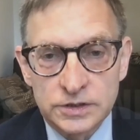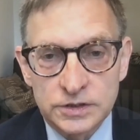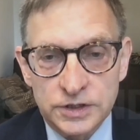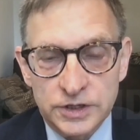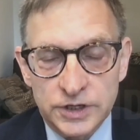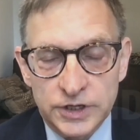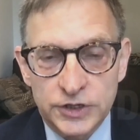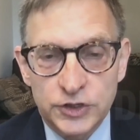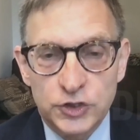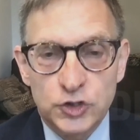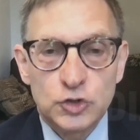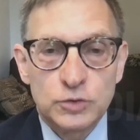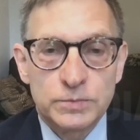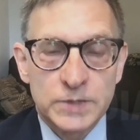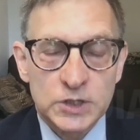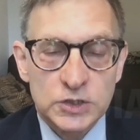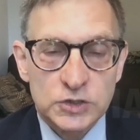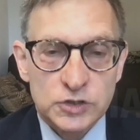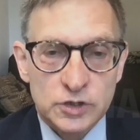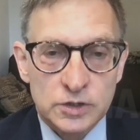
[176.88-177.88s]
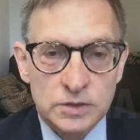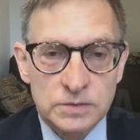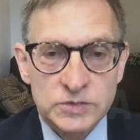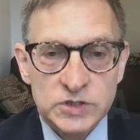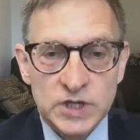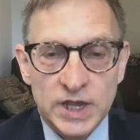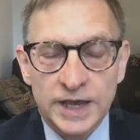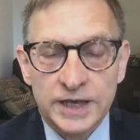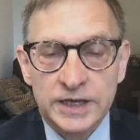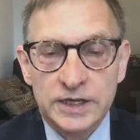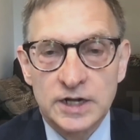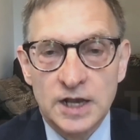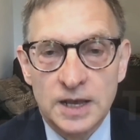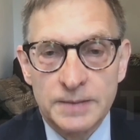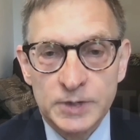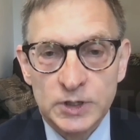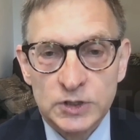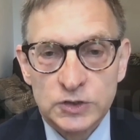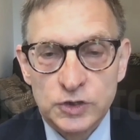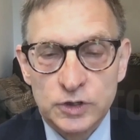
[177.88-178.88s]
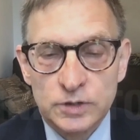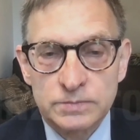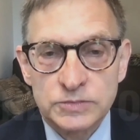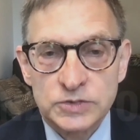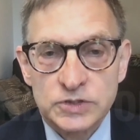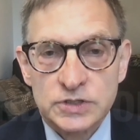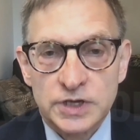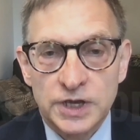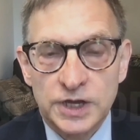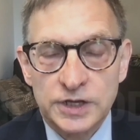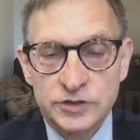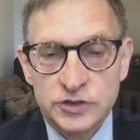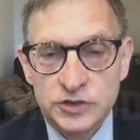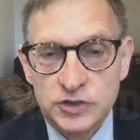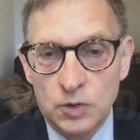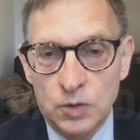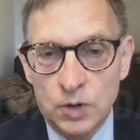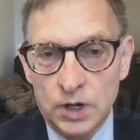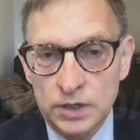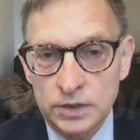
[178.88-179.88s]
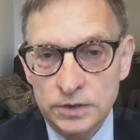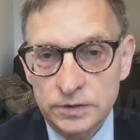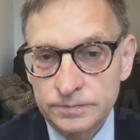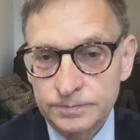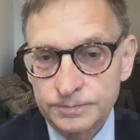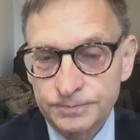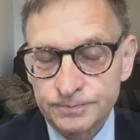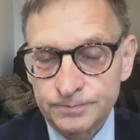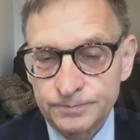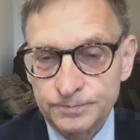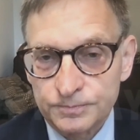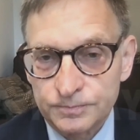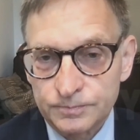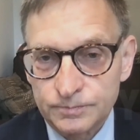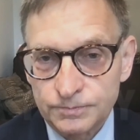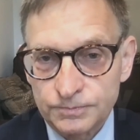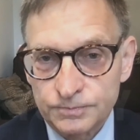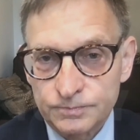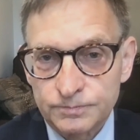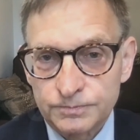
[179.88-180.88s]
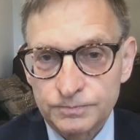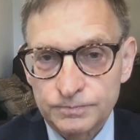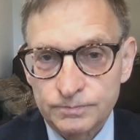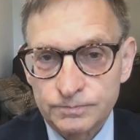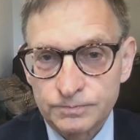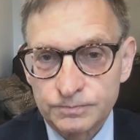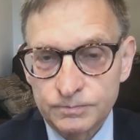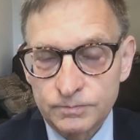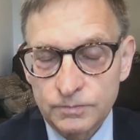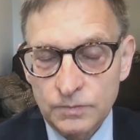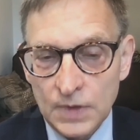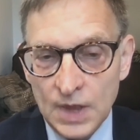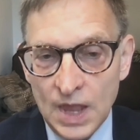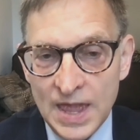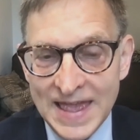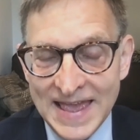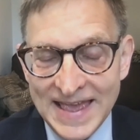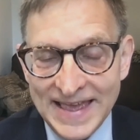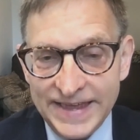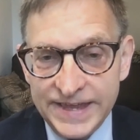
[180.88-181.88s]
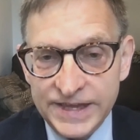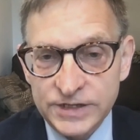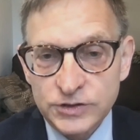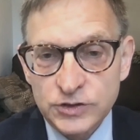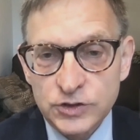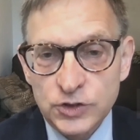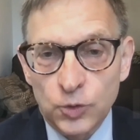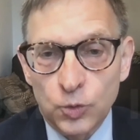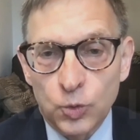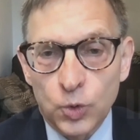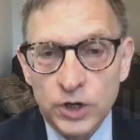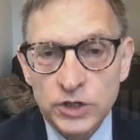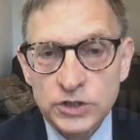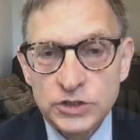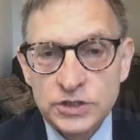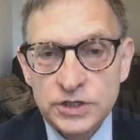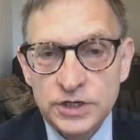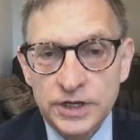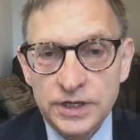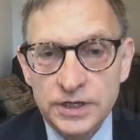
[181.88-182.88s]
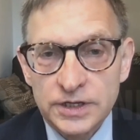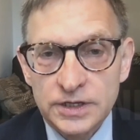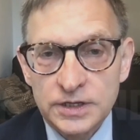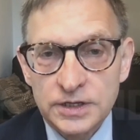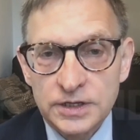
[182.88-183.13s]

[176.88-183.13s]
in human terms, economic terms, and so on. Can I ask is you, Dr. worst, worst,